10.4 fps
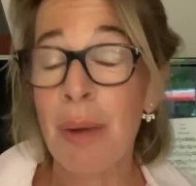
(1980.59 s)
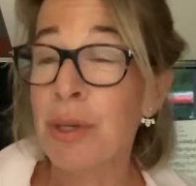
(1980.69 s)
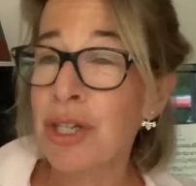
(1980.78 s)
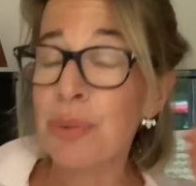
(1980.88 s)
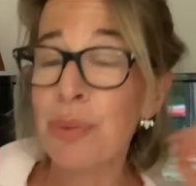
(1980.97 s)
we're
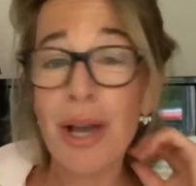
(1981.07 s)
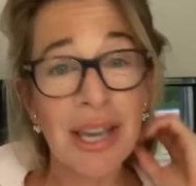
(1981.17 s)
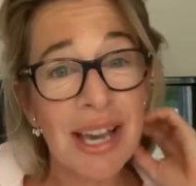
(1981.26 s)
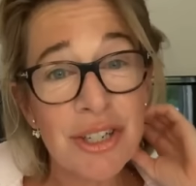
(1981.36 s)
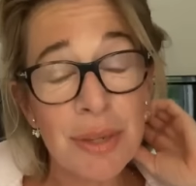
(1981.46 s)
just
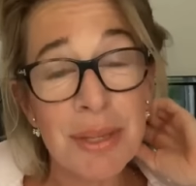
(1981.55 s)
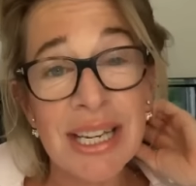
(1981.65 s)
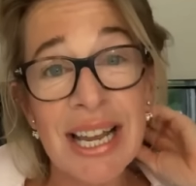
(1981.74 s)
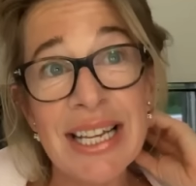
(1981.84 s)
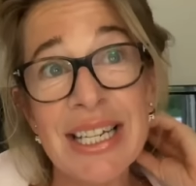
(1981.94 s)
working actually with a
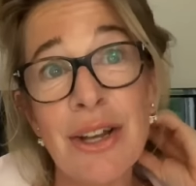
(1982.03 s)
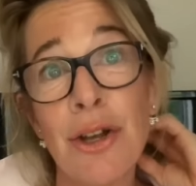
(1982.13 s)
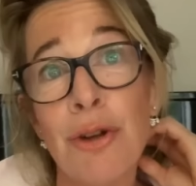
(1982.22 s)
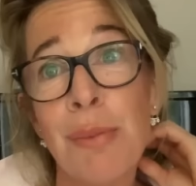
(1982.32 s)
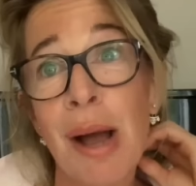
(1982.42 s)
lady
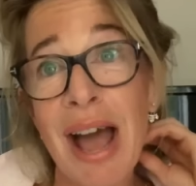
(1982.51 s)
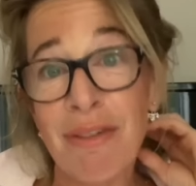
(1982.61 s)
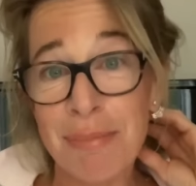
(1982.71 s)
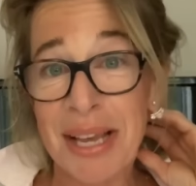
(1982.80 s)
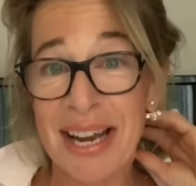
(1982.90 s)
who might
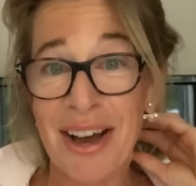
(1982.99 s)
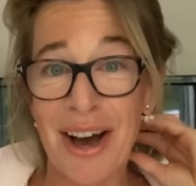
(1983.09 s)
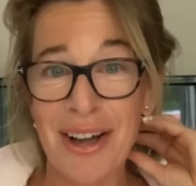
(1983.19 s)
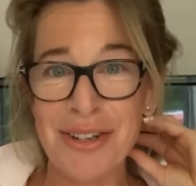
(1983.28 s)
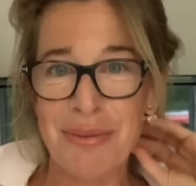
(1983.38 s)
have me in her
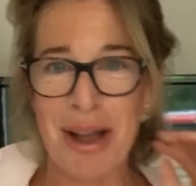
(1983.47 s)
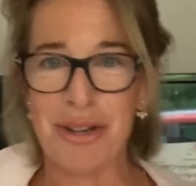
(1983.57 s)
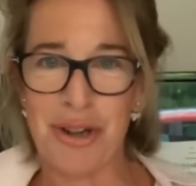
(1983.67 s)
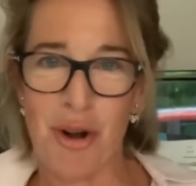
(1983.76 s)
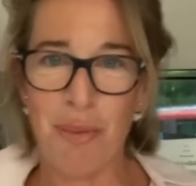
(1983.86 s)
underwear
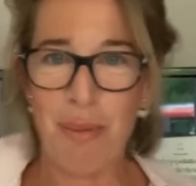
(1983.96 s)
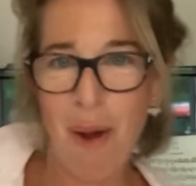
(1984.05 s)
shop.